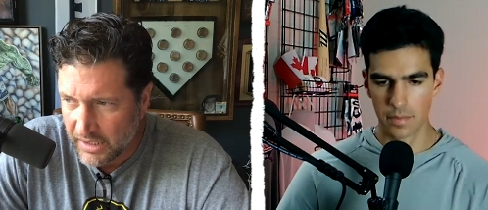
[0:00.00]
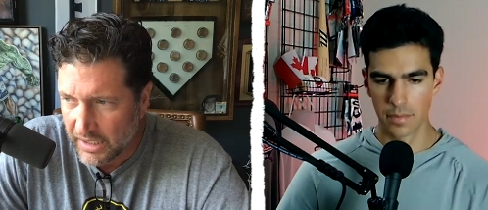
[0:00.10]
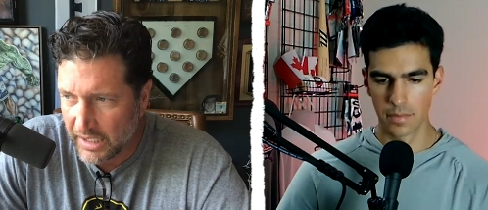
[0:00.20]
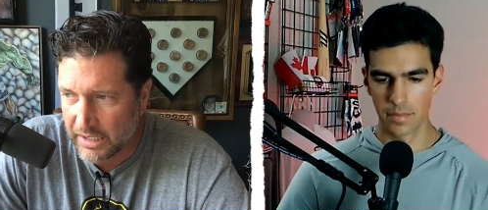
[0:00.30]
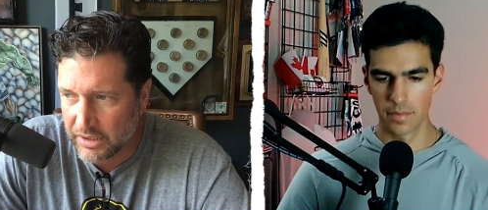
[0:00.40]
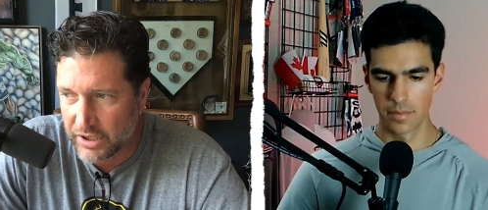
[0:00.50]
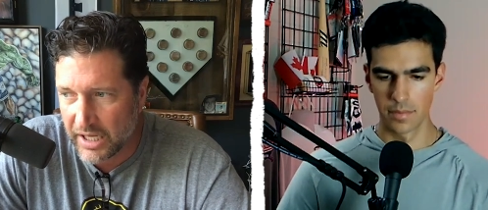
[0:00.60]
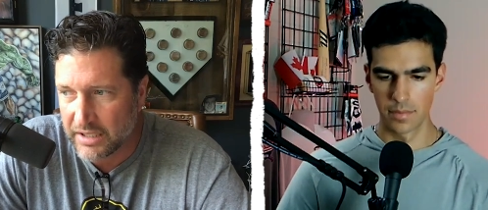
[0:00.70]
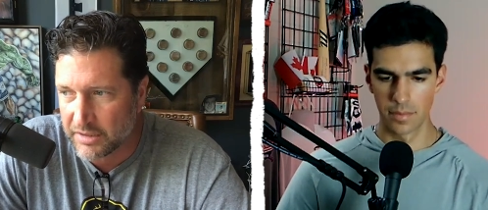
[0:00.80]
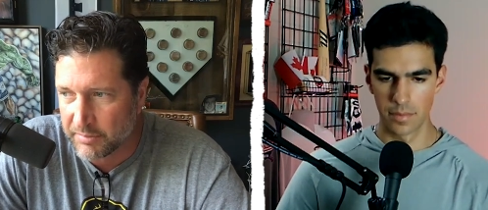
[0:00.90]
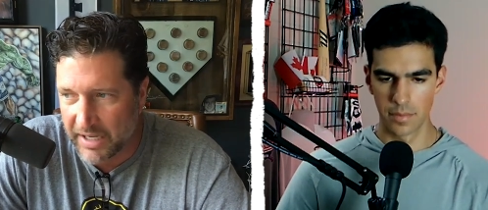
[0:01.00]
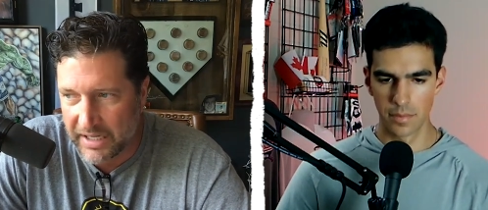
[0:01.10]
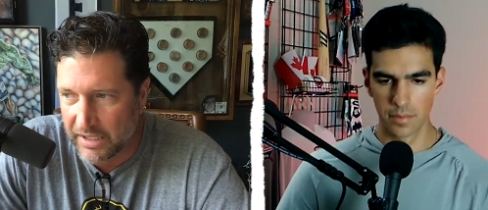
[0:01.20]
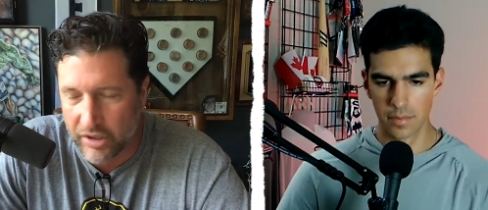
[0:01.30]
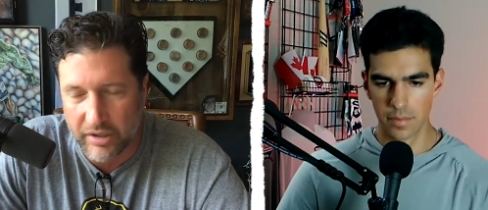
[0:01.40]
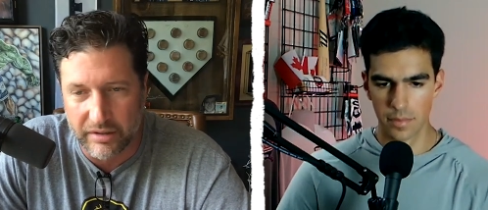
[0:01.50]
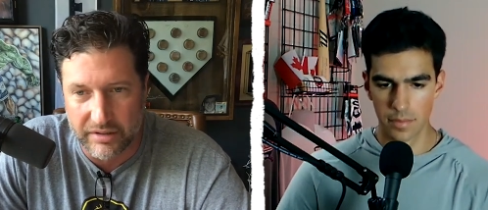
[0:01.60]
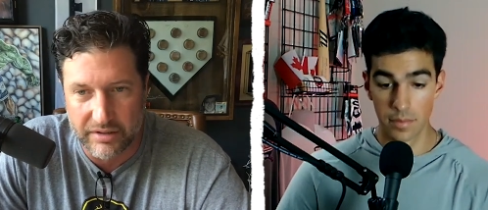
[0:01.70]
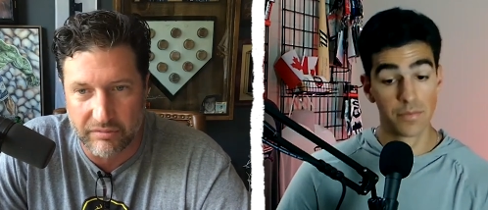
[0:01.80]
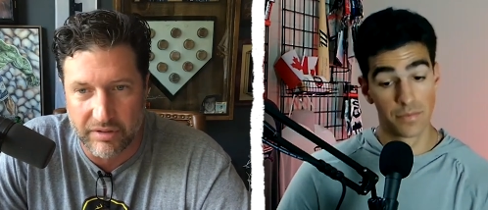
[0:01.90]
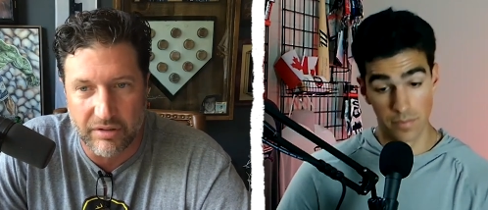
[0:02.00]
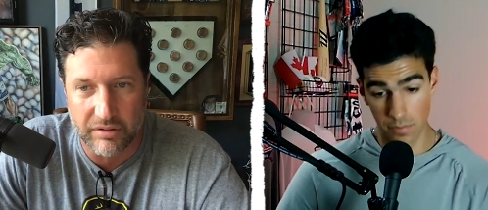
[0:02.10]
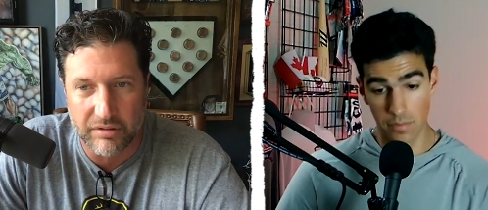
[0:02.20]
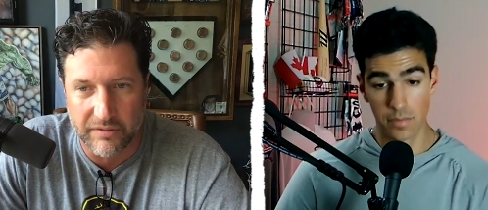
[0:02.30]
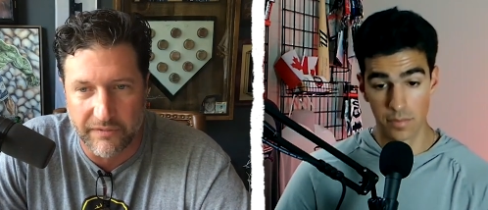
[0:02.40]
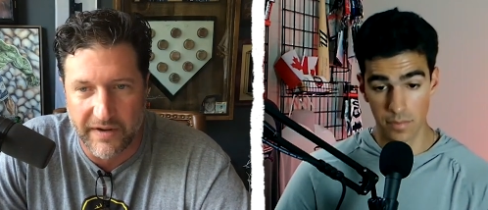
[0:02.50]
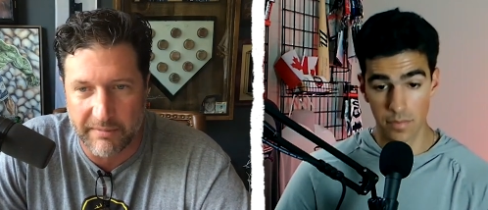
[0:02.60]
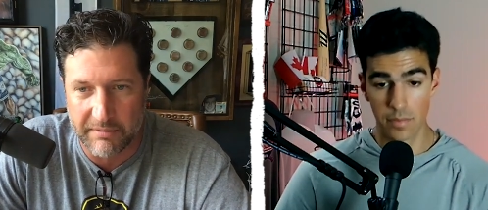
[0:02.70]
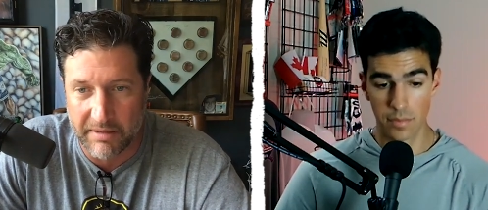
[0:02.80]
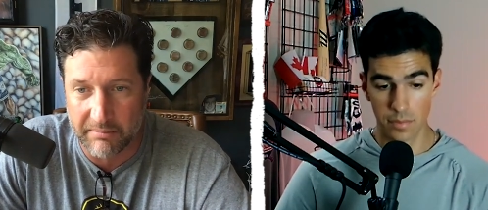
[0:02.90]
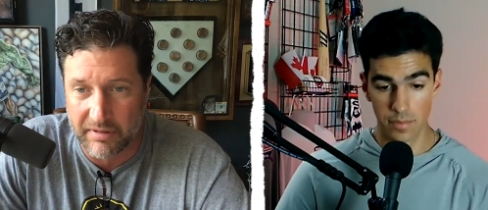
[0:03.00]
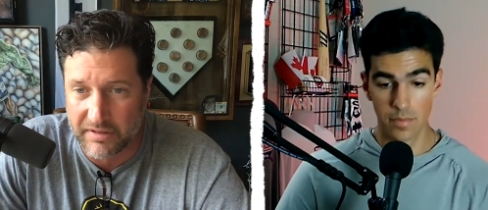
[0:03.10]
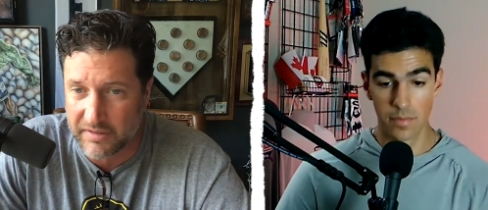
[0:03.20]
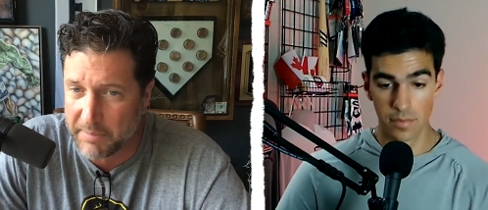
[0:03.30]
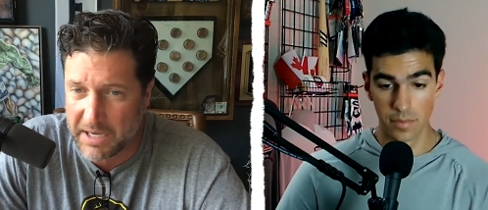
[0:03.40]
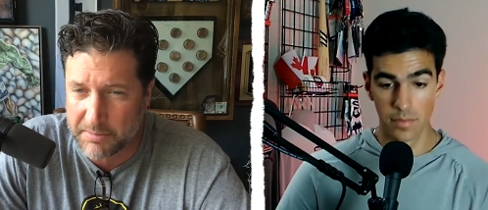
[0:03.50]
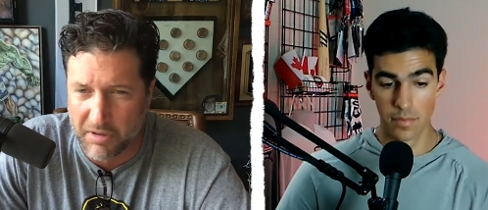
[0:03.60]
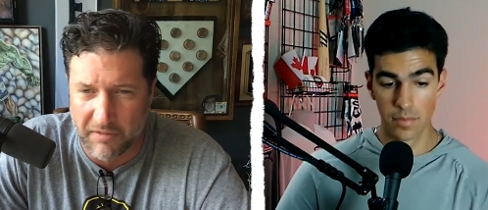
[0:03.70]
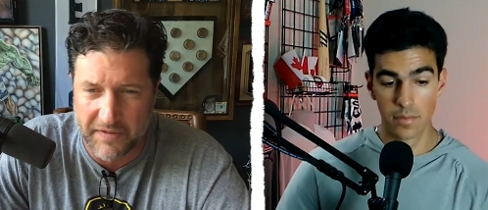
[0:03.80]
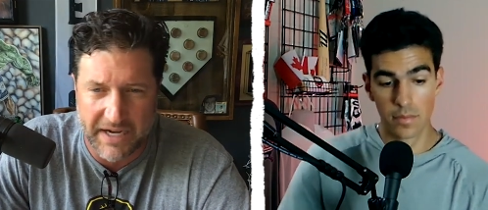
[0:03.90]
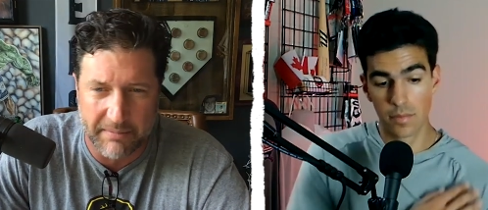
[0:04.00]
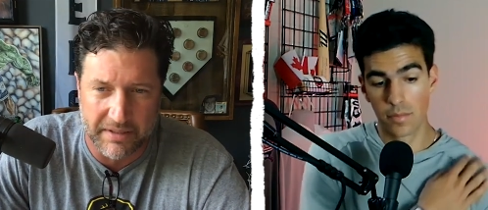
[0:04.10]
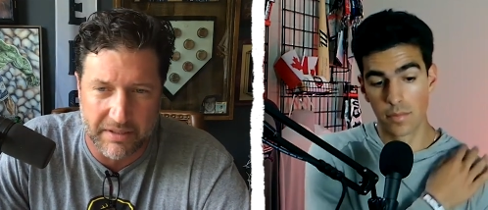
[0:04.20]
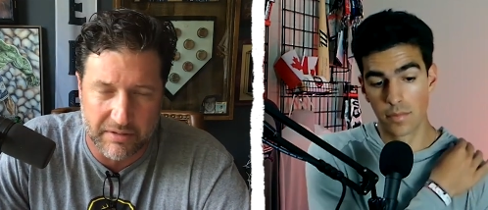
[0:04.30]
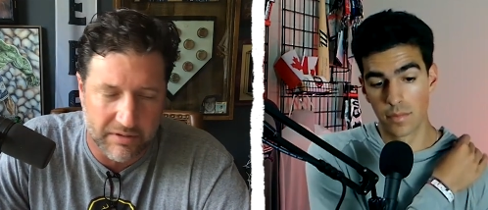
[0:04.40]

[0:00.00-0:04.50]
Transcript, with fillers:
Speaker 1: it, it, changes, man. It hurts when you lose a family member. It's a baseball family.